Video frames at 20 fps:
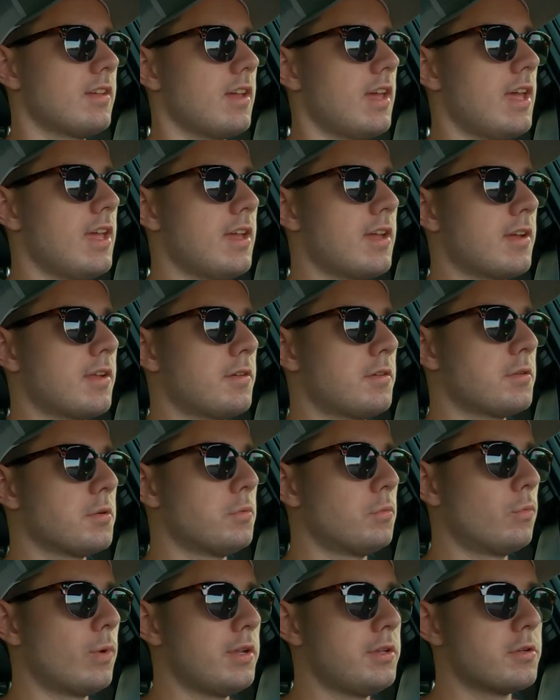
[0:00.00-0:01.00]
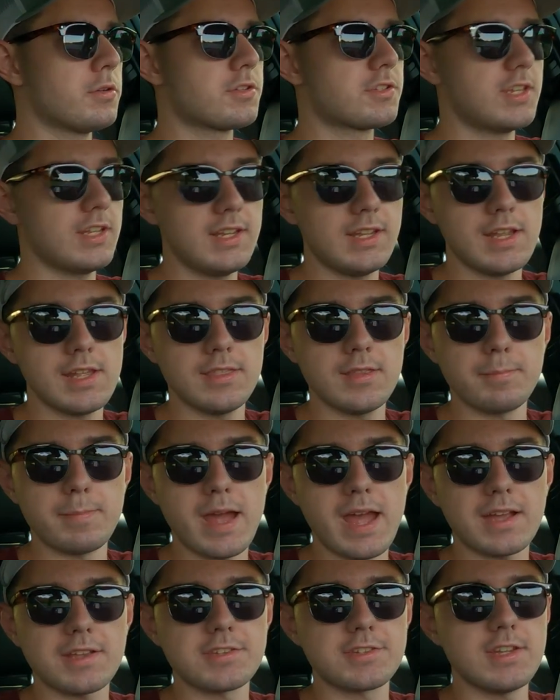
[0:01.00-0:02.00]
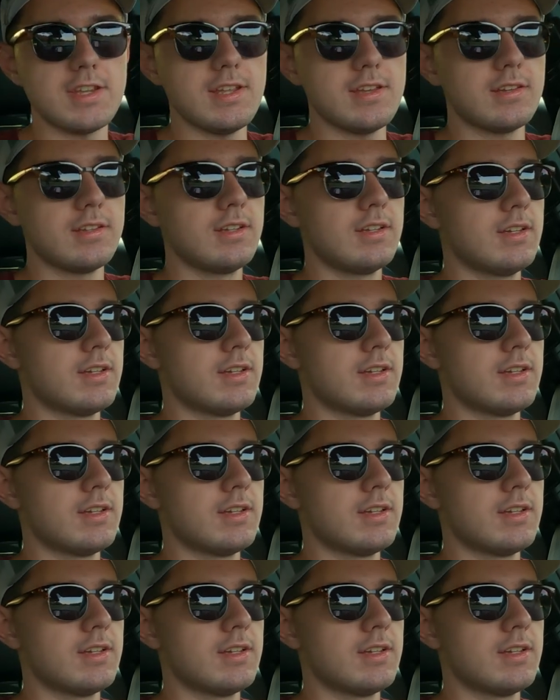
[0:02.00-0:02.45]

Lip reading: And when you're sitting in the back seat,